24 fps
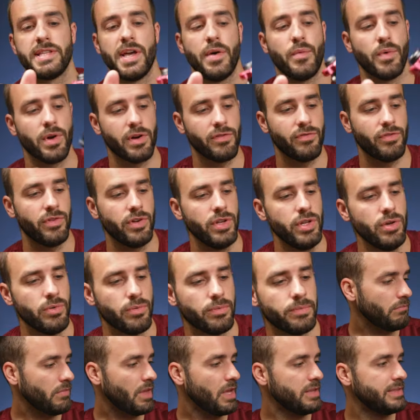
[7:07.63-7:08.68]
that work for you.
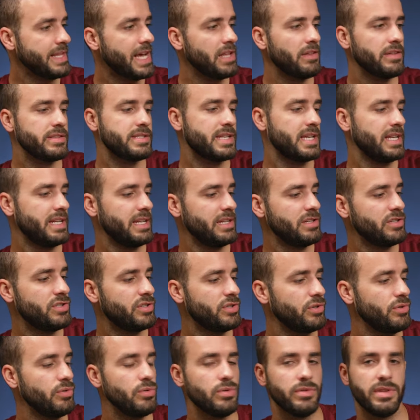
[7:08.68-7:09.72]
Now let's get
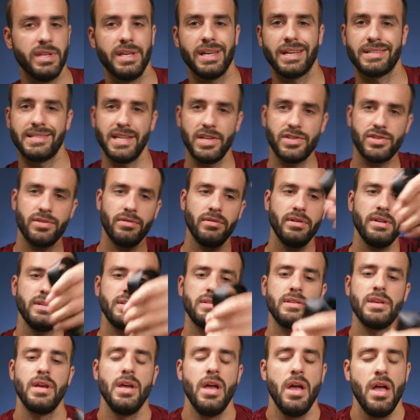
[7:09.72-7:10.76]
into the
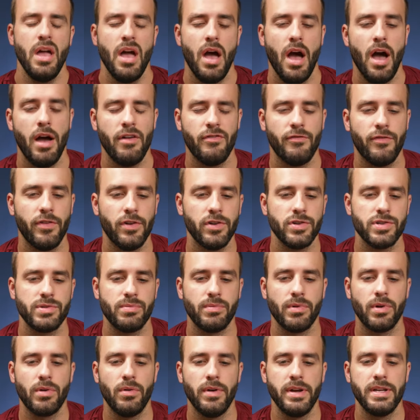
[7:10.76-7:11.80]
accessories. First,
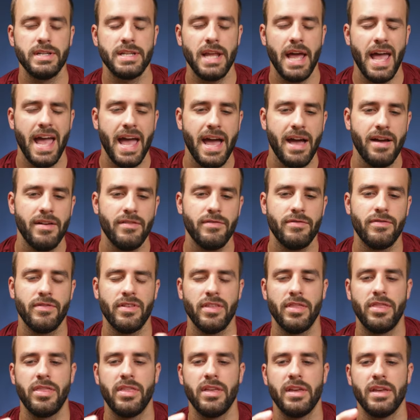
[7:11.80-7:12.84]
we're going to
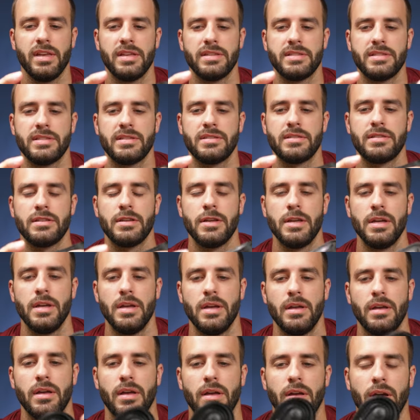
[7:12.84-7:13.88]
have this
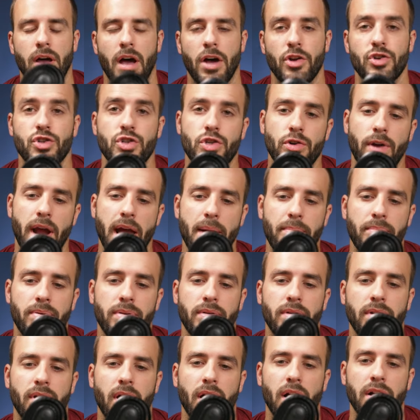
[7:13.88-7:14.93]
strap.
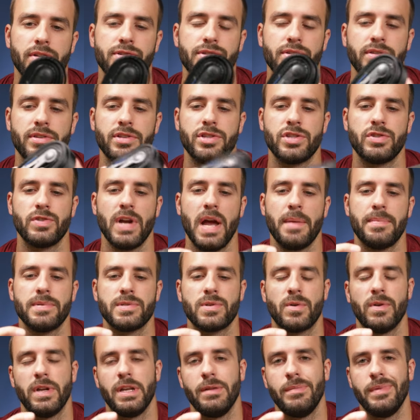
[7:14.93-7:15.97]
So this strap is
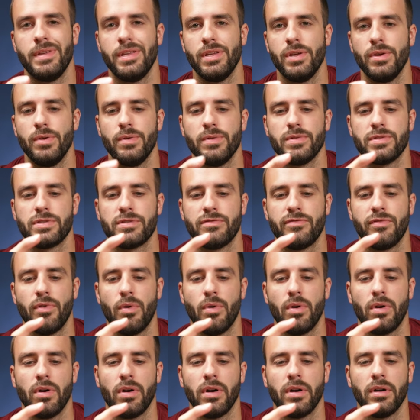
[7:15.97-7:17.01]
going to be used
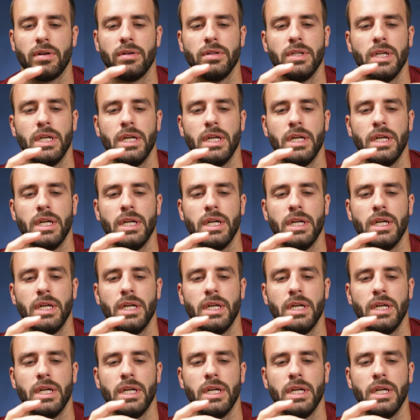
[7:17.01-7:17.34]
for,